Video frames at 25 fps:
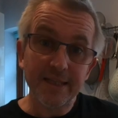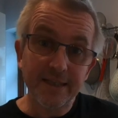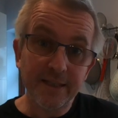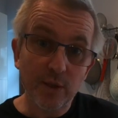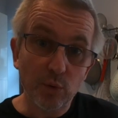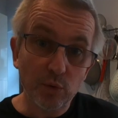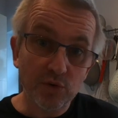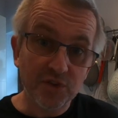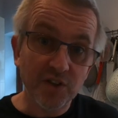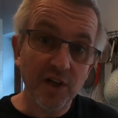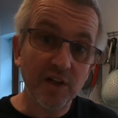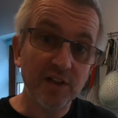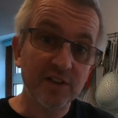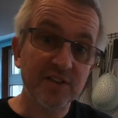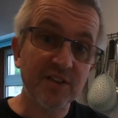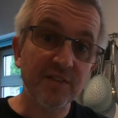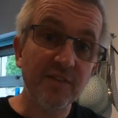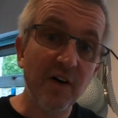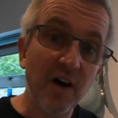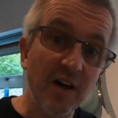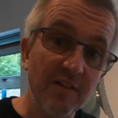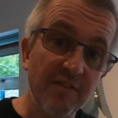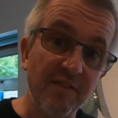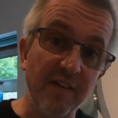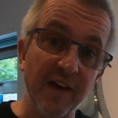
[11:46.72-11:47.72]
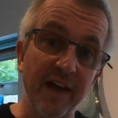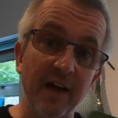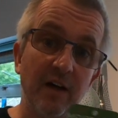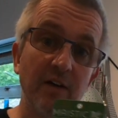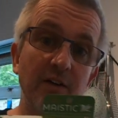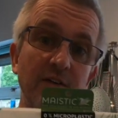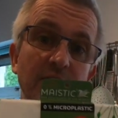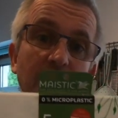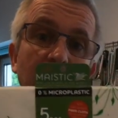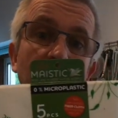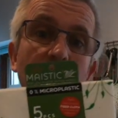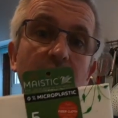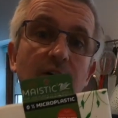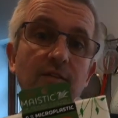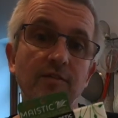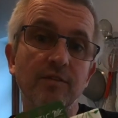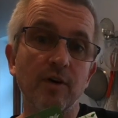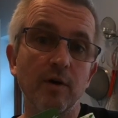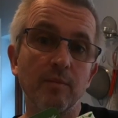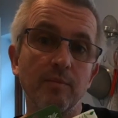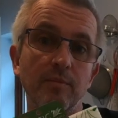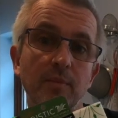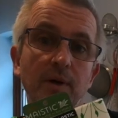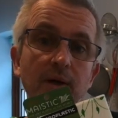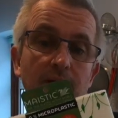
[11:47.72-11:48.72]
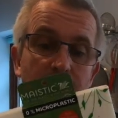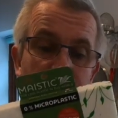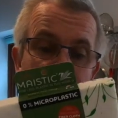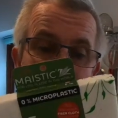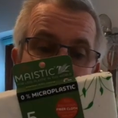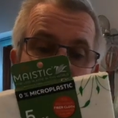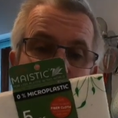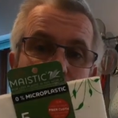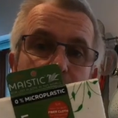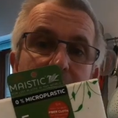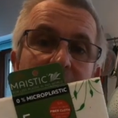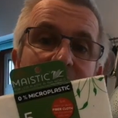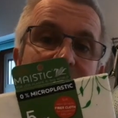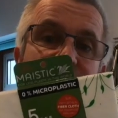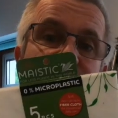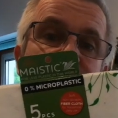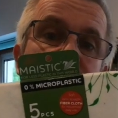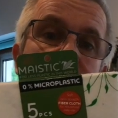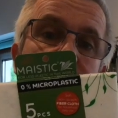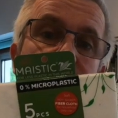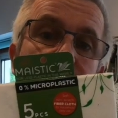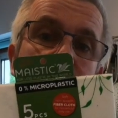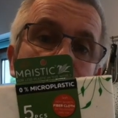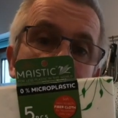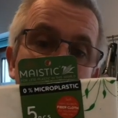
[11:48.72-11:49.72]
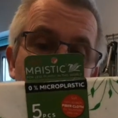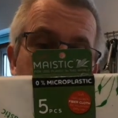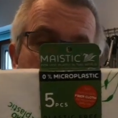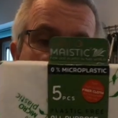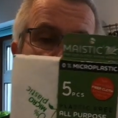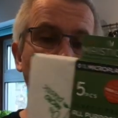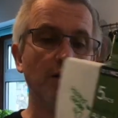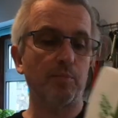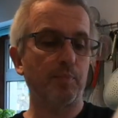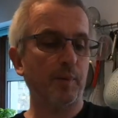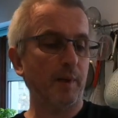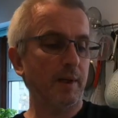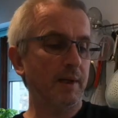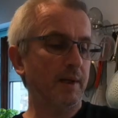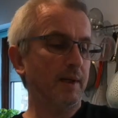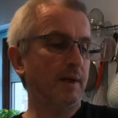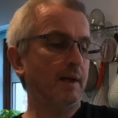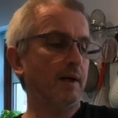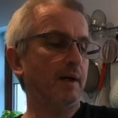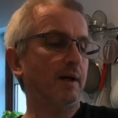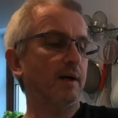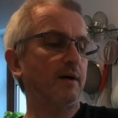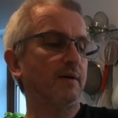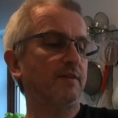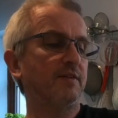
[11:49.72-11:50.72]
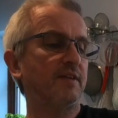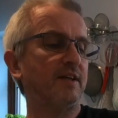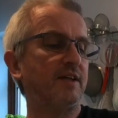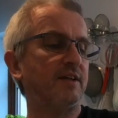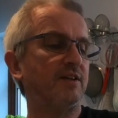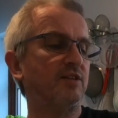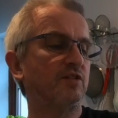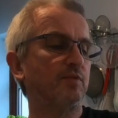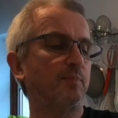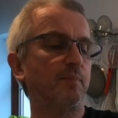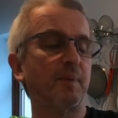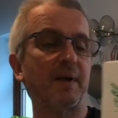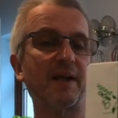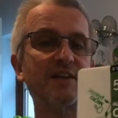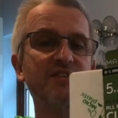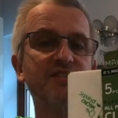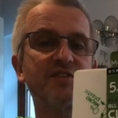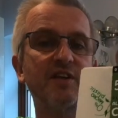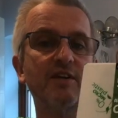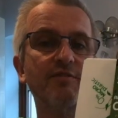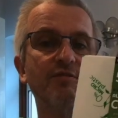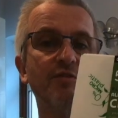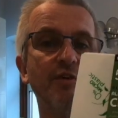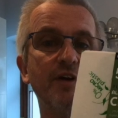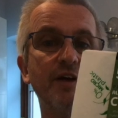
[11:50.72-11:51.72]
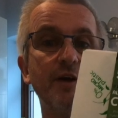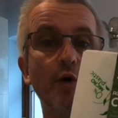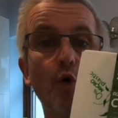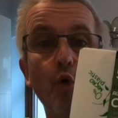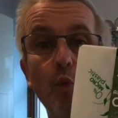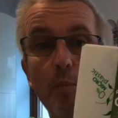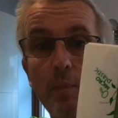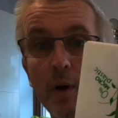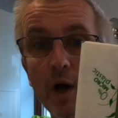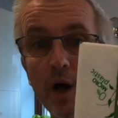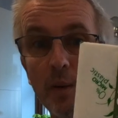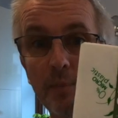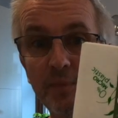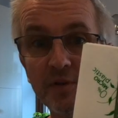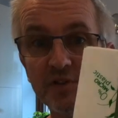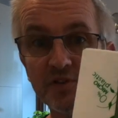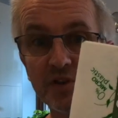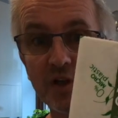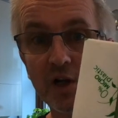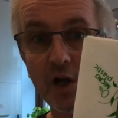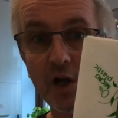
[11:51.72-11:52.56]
The alternative I found from the plastic-free shop are these plastic-free all-purpose